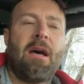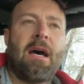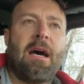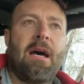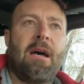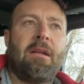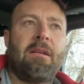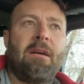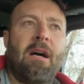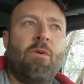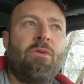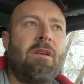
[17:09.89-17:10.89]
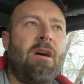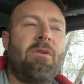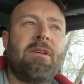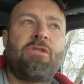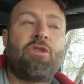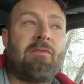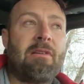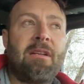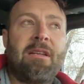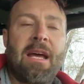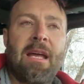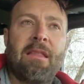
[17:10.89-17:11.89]
and I would notice during the
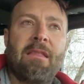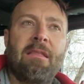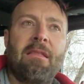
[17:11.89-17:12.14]
day